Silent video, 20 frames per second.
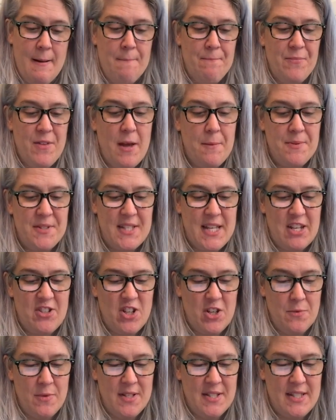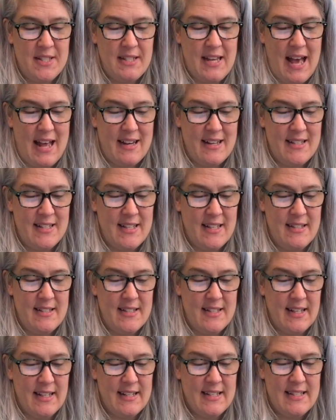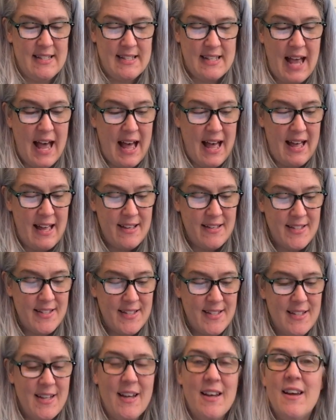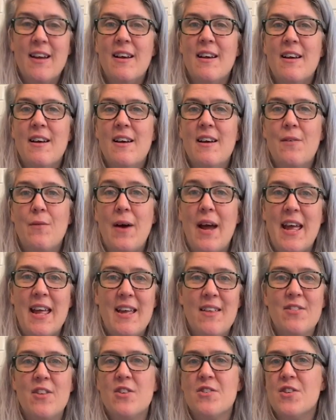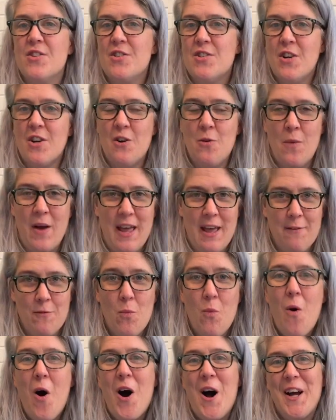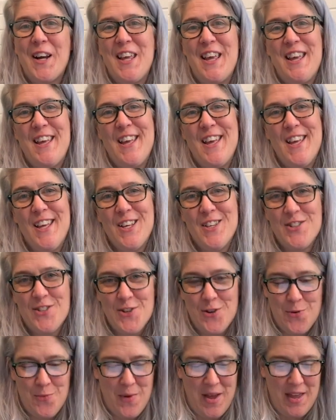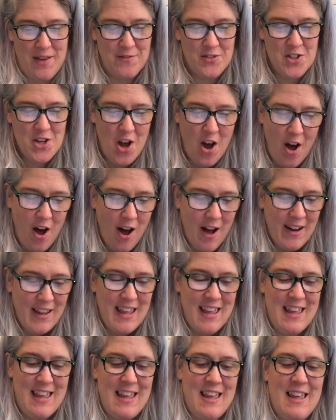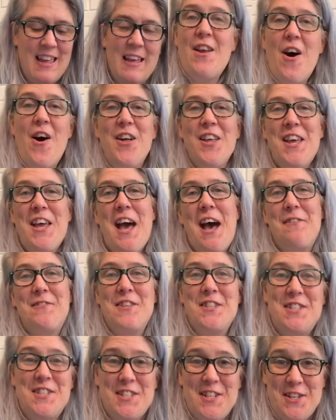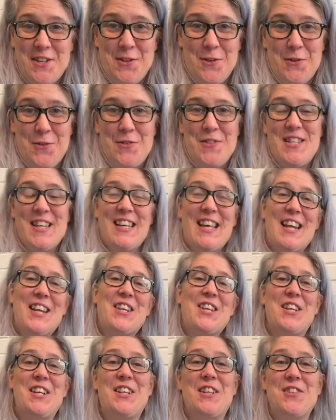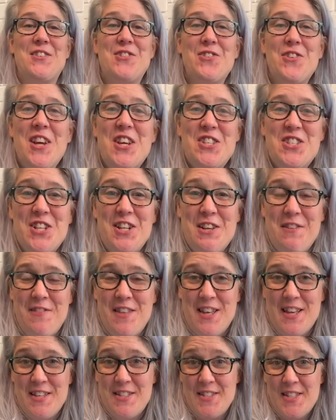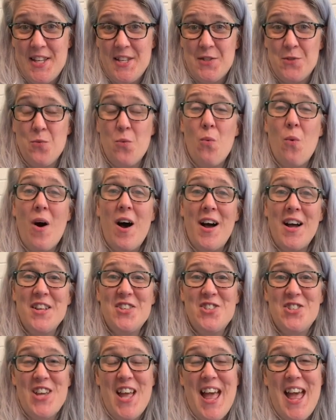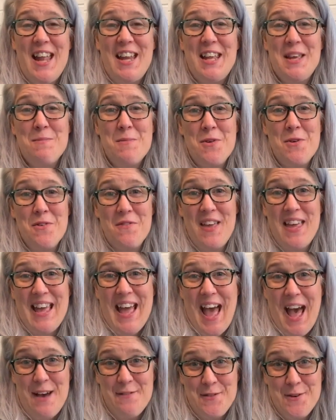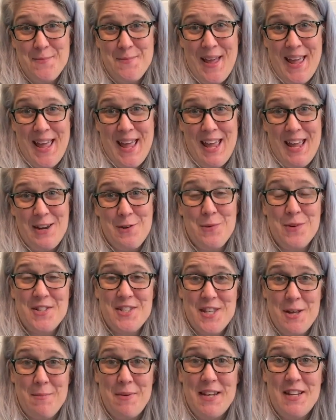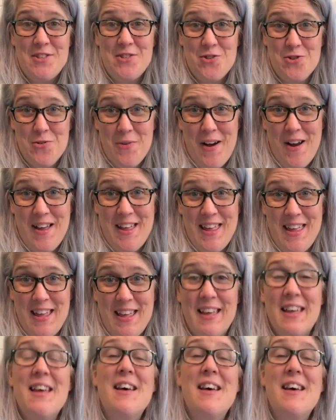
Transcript: obsession with status and success, right? There's a certain way of walking, a certain way of talking. All you have to do to get a good illustration of this is watch any movie ever made where somebody's trying